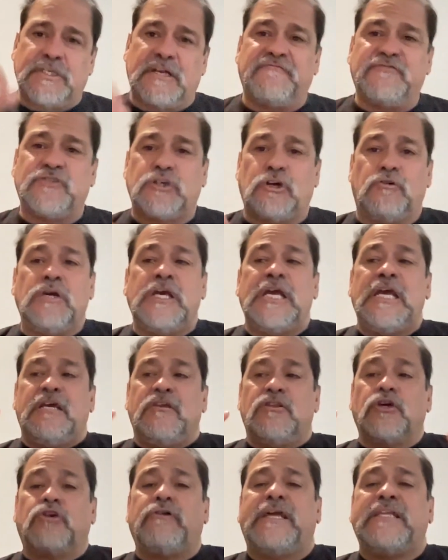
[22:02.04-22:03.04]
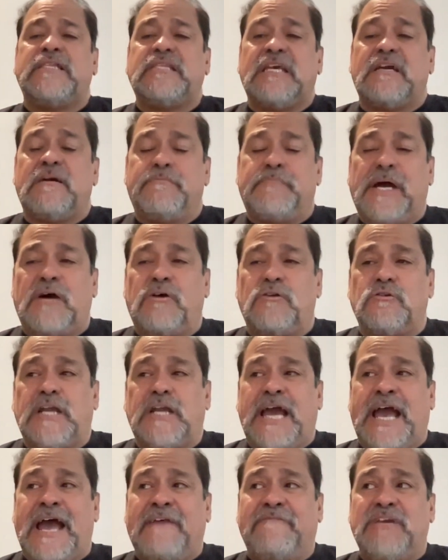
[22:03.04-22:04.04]
stuff. So the great thing about
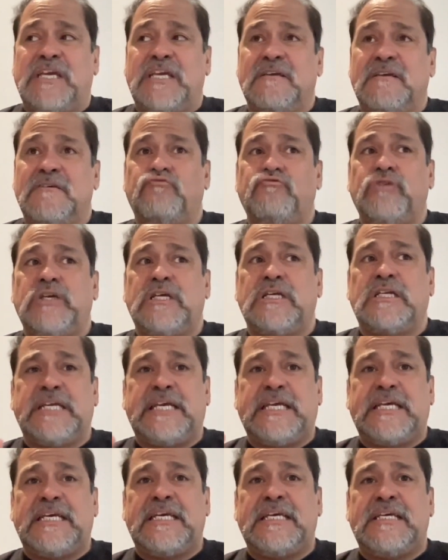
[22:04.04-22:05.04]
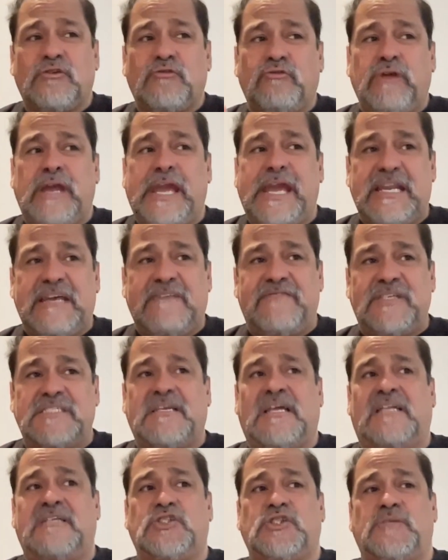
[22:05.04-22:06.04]
having really creative,
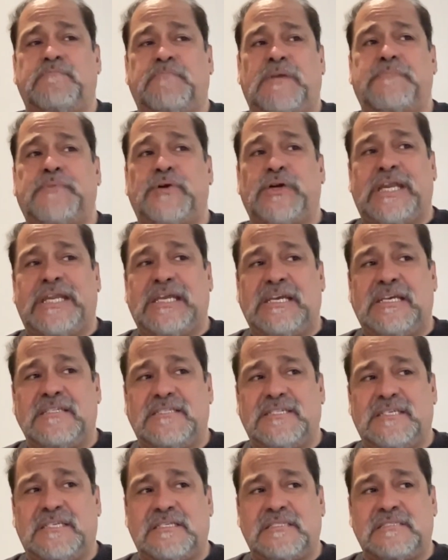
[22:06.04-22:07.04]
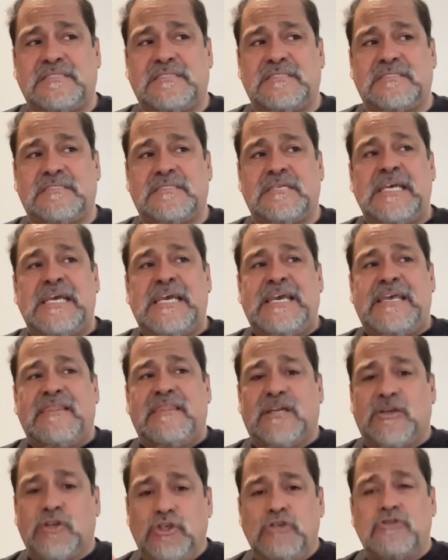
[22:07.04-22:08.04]
intelligent people getting into this is
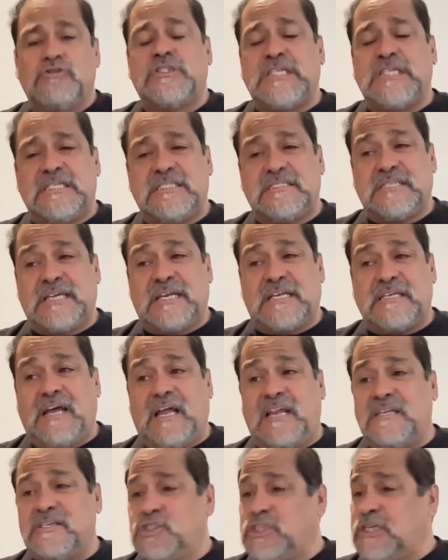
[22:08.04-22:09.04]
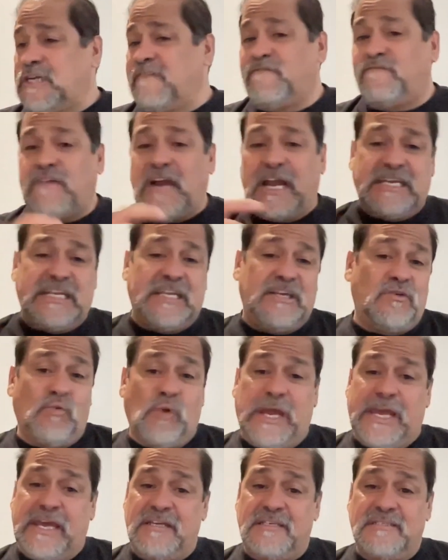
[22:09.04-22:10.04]
they're using this technology and finding
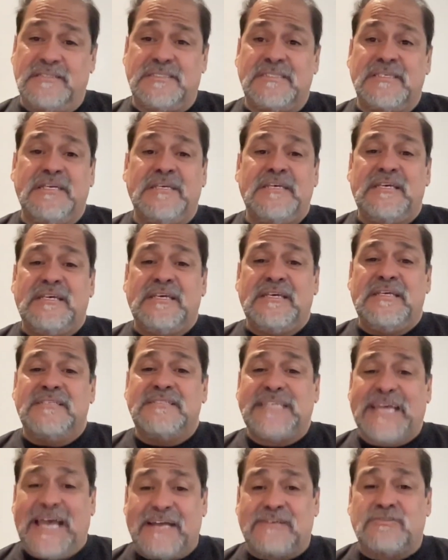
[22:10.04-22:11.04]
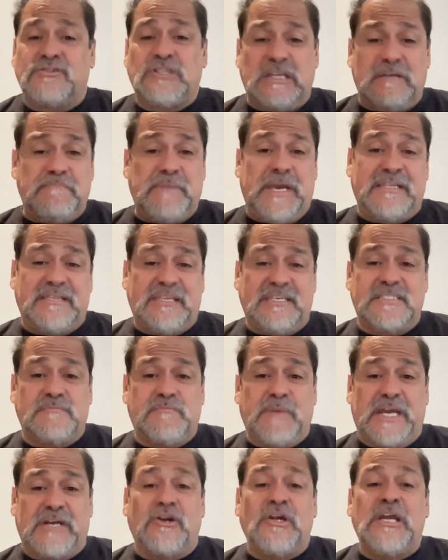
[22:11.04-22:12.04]
ways to actually make things
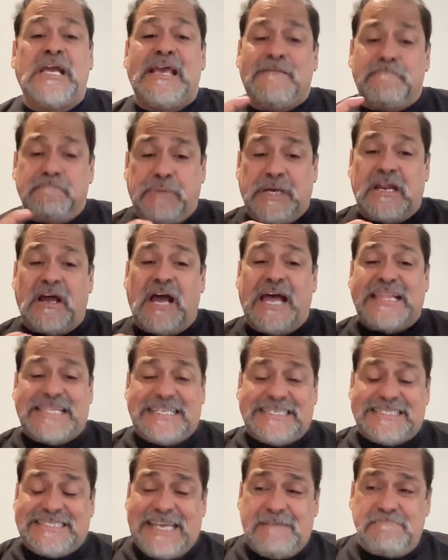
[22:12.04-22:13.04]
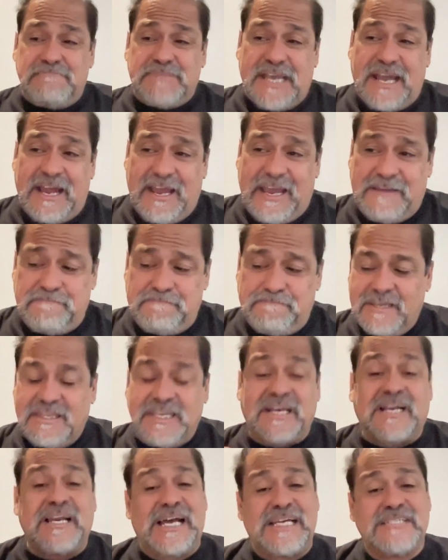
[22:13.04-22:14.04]
better. But at the same time, the
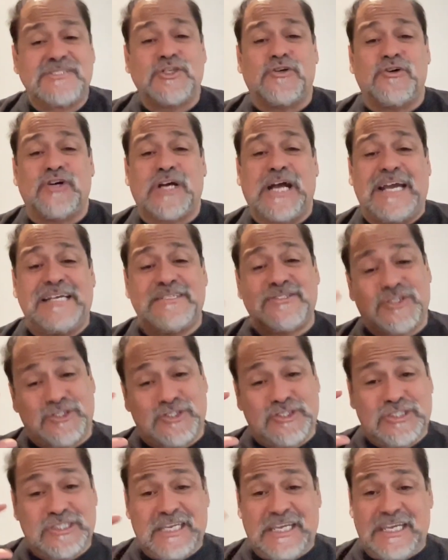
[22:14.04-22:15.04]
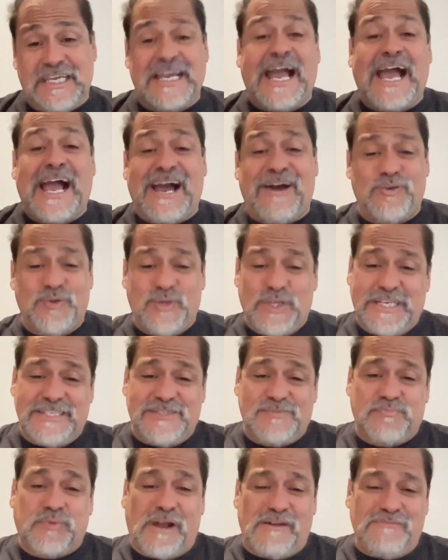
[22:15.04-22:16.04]
classical guys are seeing how these
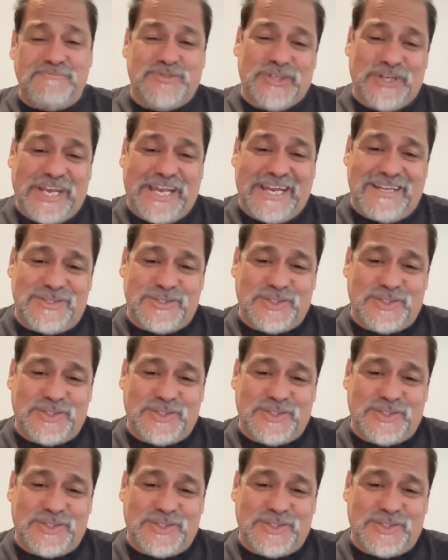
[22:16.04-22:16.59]
problems are getting